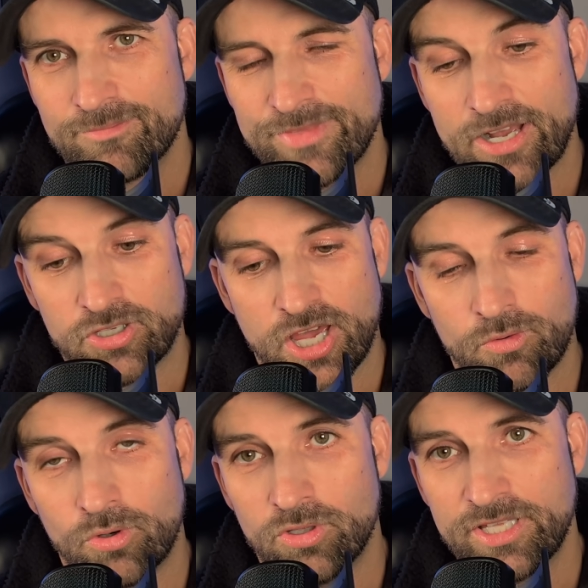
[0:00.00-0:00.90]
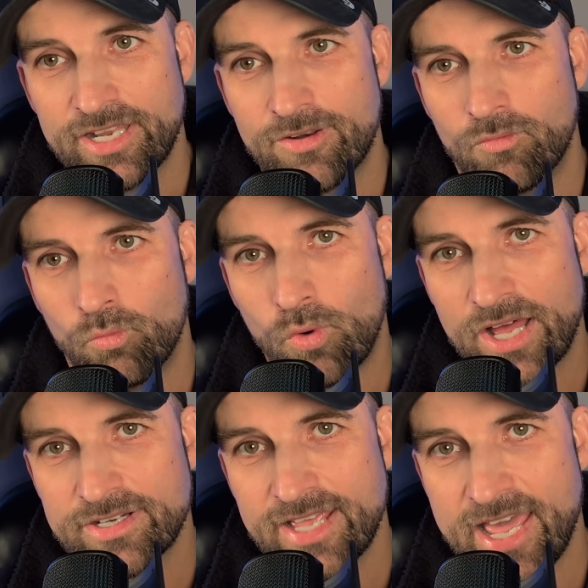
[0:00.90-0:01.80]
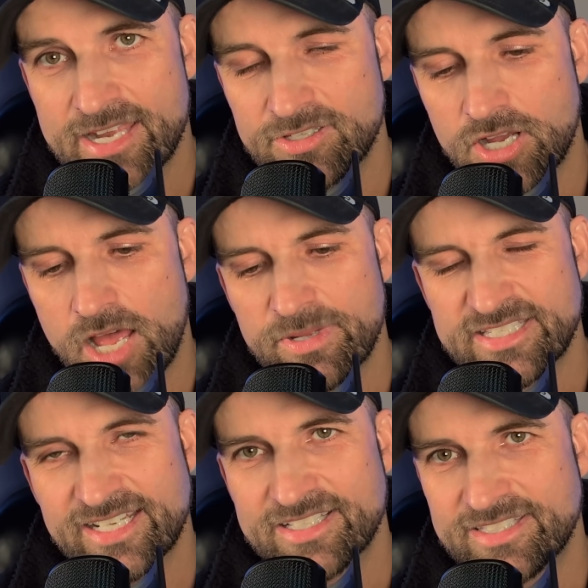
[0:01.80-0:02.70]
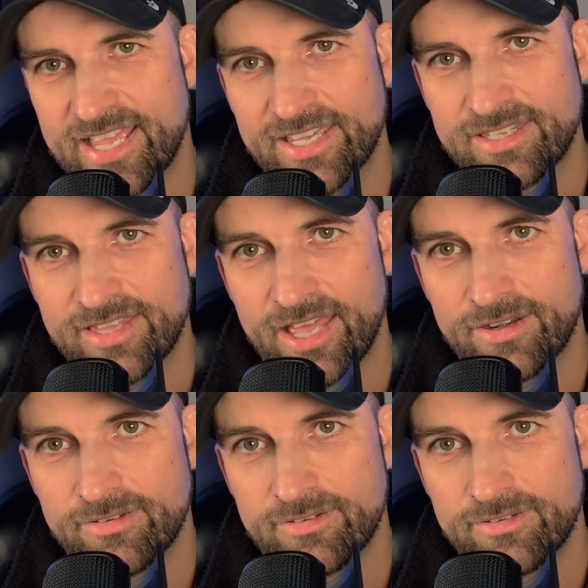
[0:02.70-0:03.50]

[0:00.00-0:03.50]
Now go all in, one day at a time, and start stacking that.